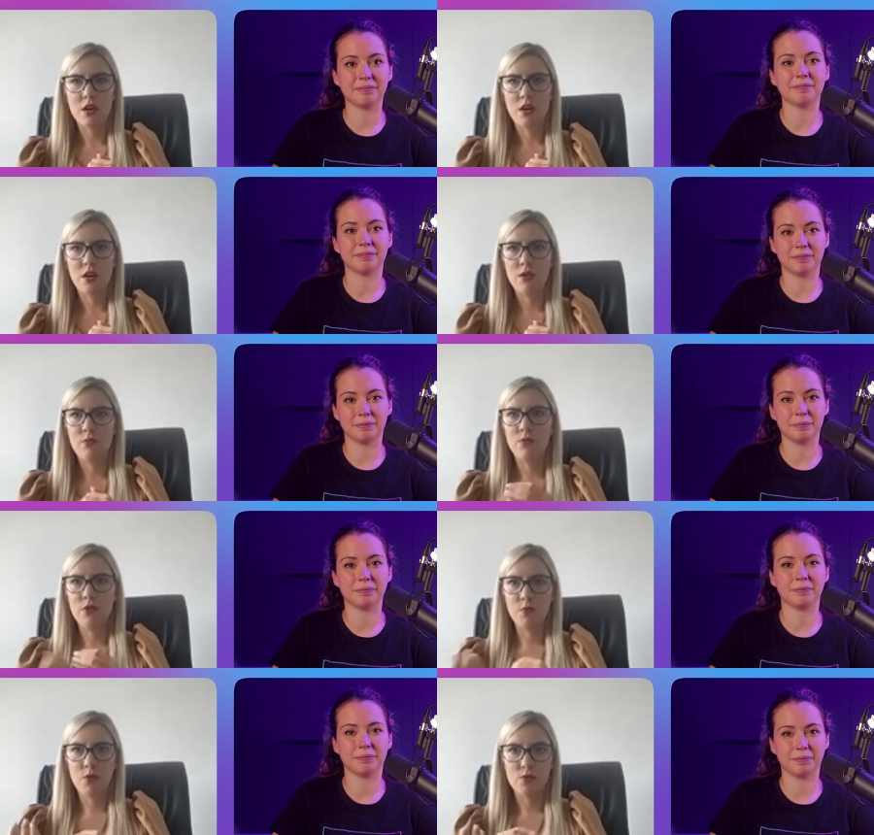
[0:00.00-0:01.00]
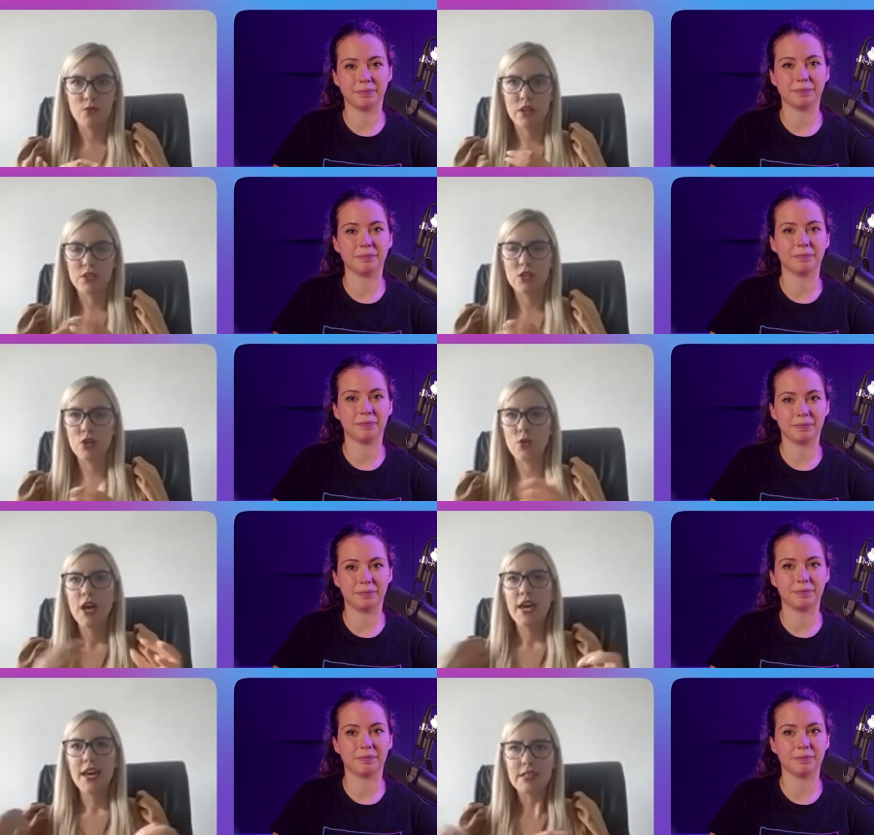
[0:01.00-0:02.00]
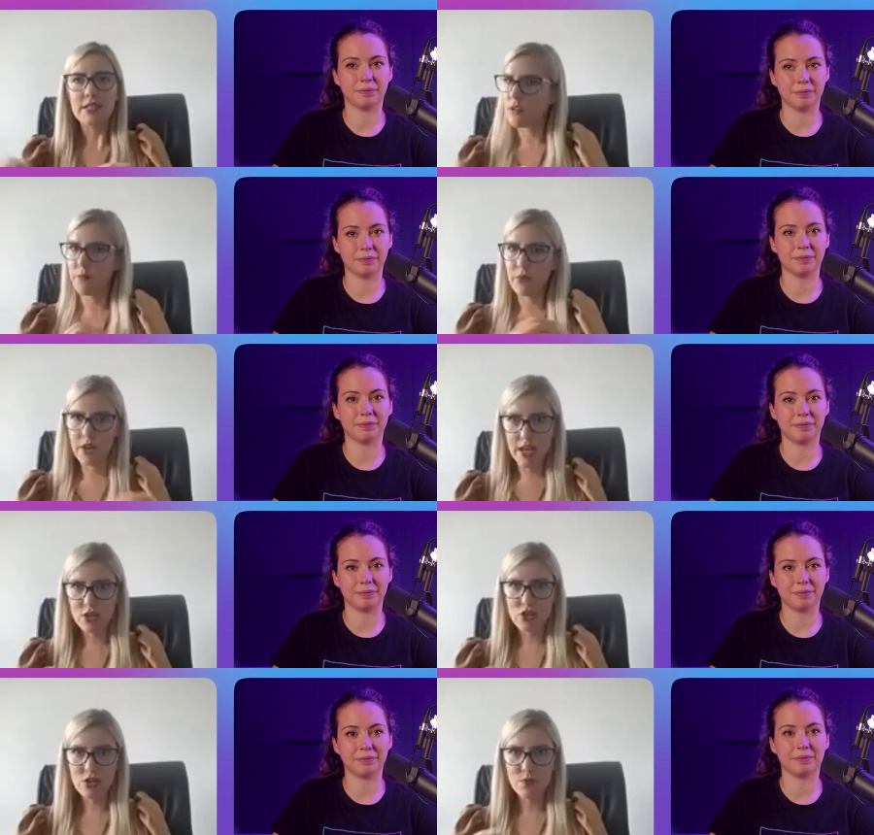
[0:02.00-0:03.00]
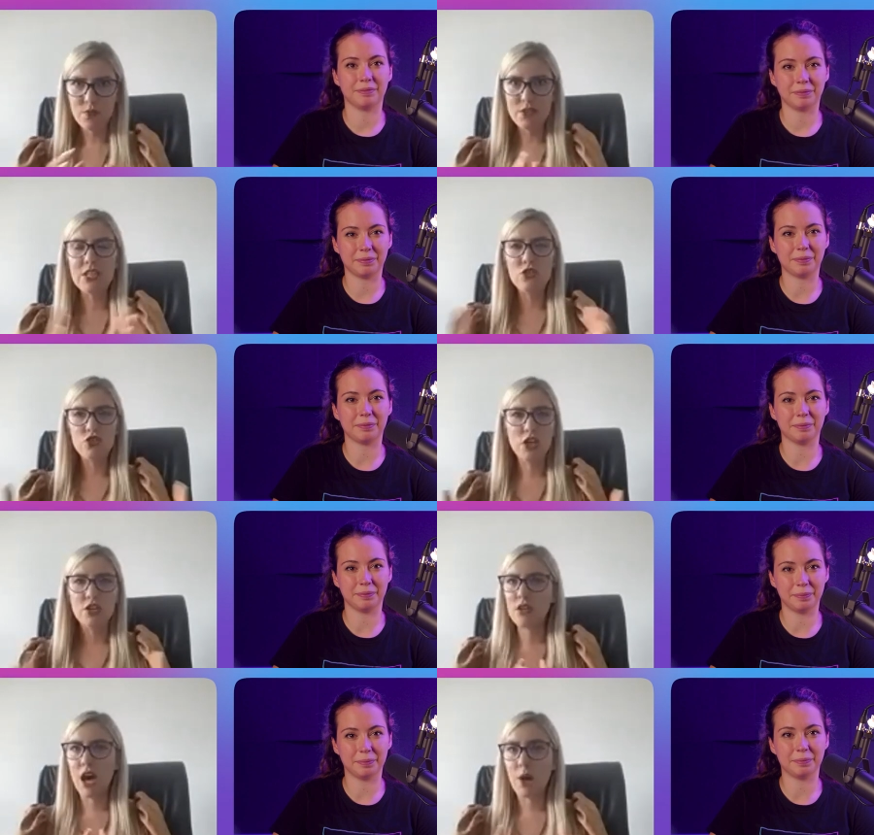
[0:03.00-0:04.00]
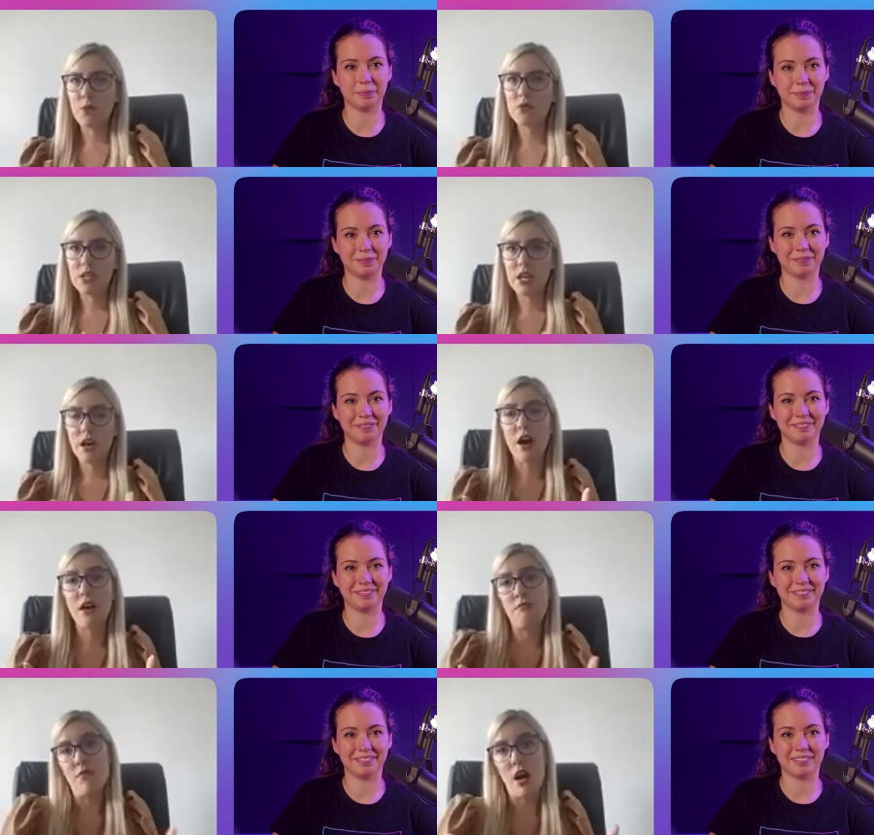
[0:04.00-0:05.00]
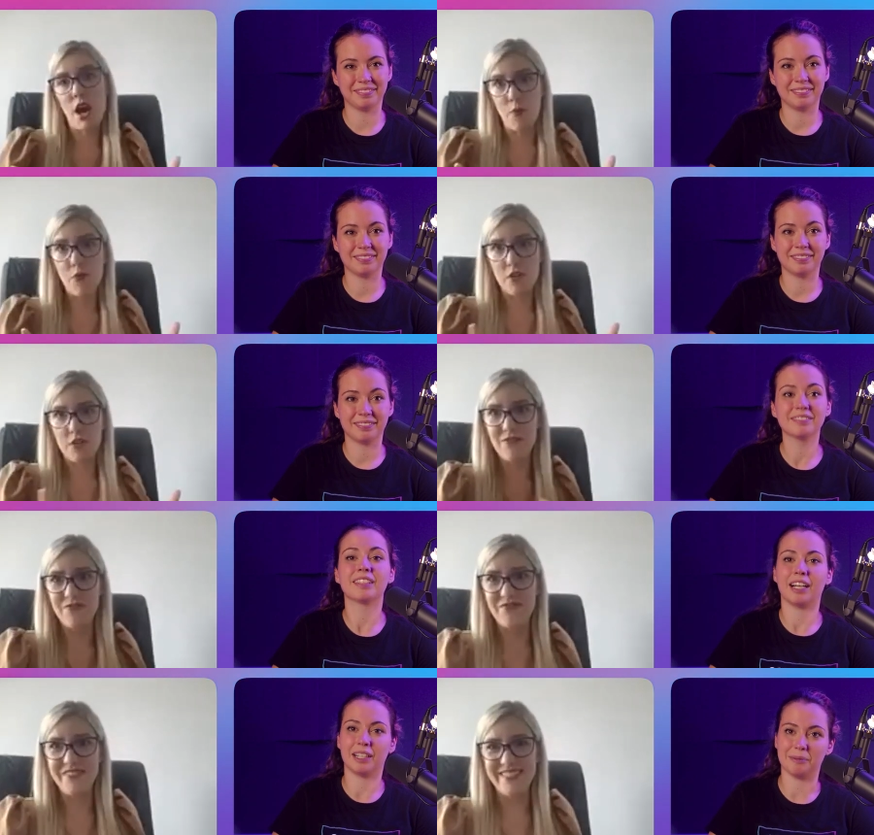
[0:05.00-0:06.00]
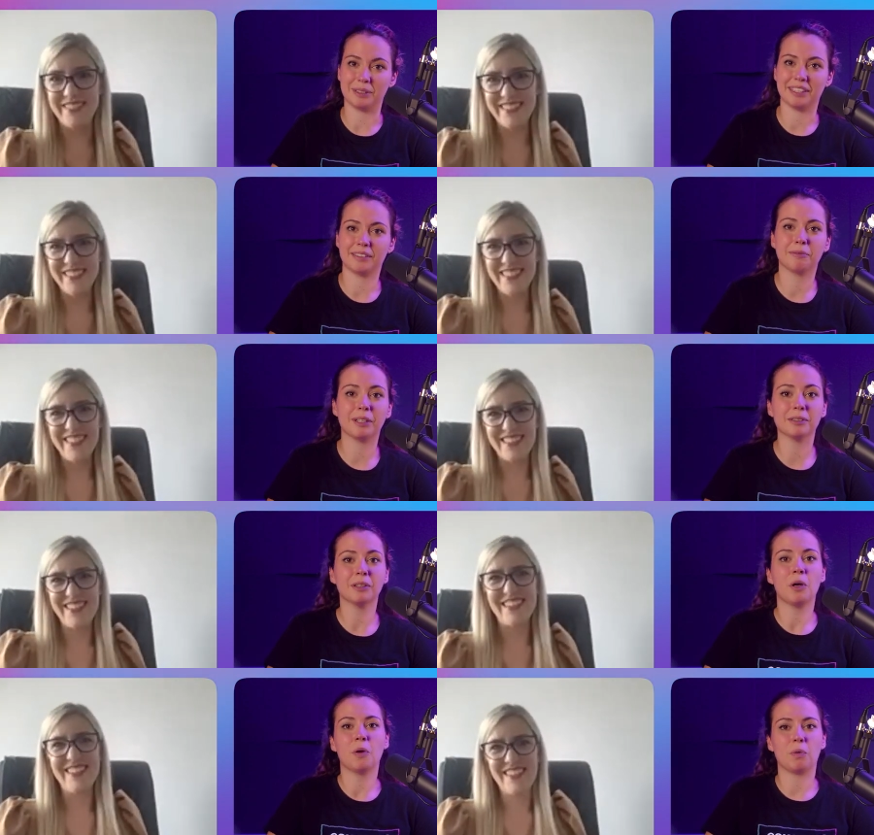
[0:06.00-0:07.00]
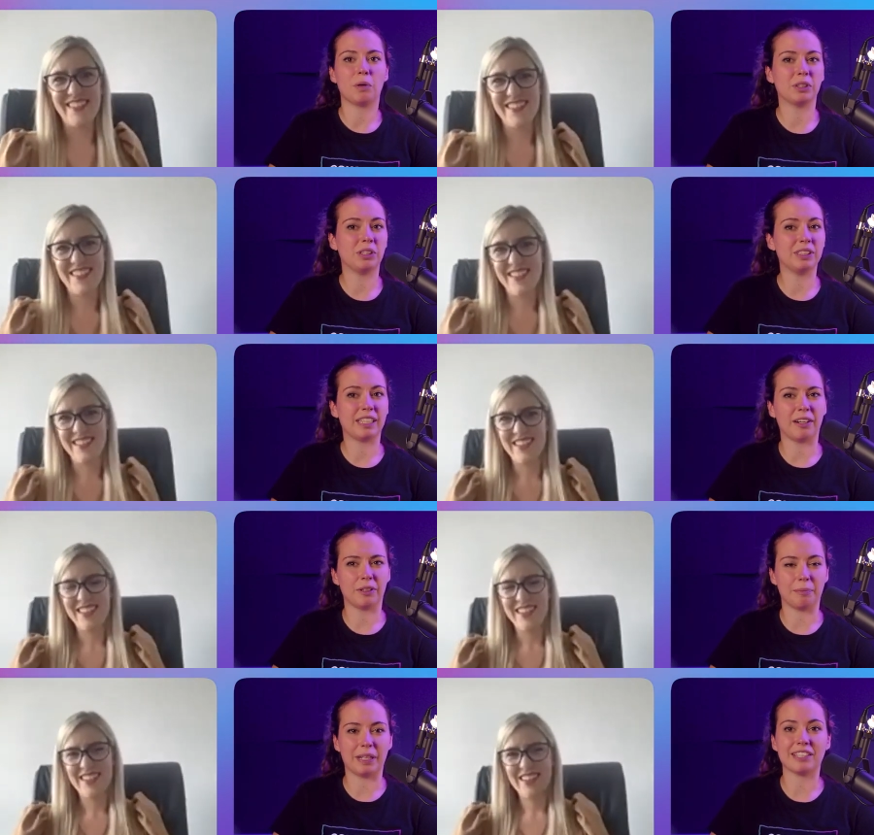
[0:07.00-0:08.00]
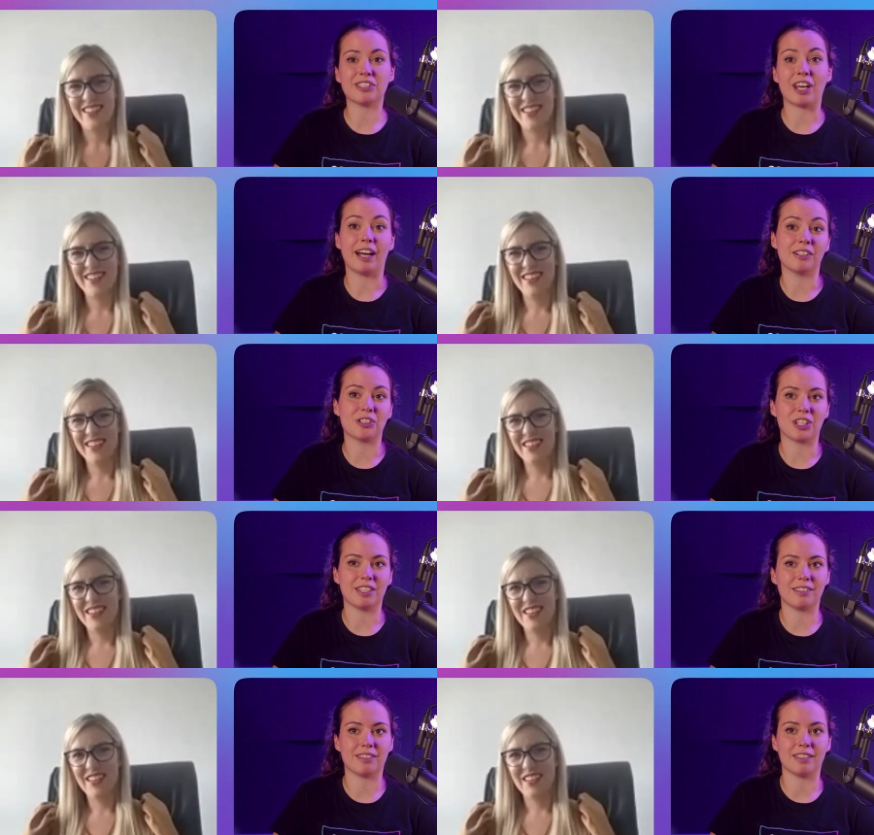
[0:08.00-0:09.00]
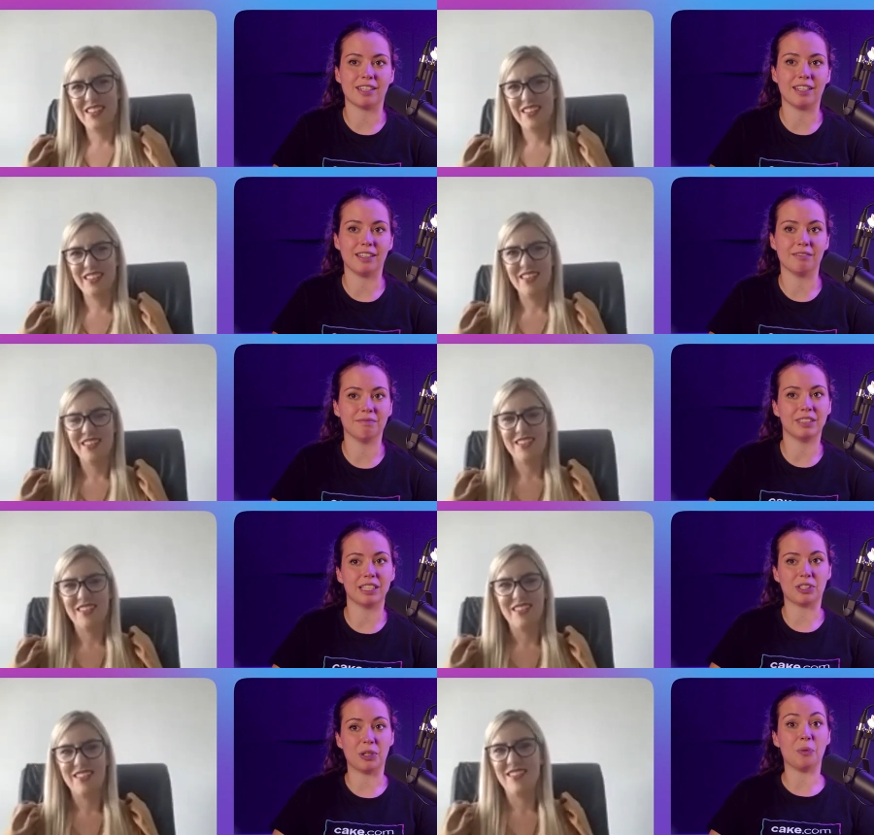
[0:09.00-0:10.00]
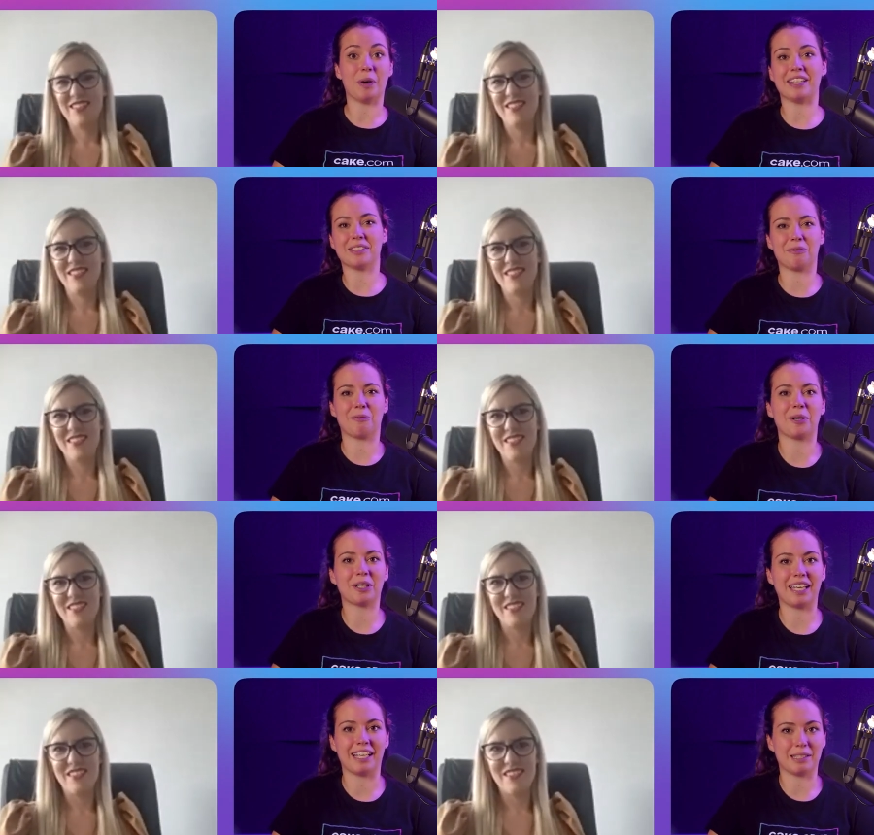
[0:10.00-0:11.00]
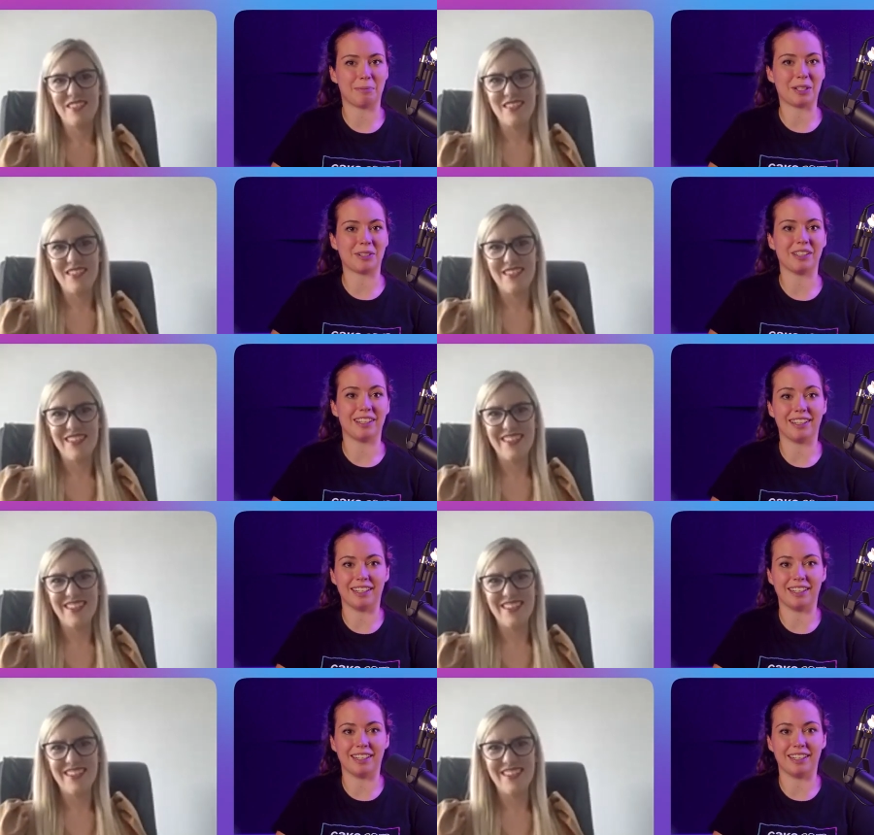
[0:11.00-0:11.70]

Speaker 1: uh, remotely. So it's a combination, but in general, I would say a hybrid.
Speaker 2: Hybrid. Well, what would you say are the biggest challenges in these new ways of working, especially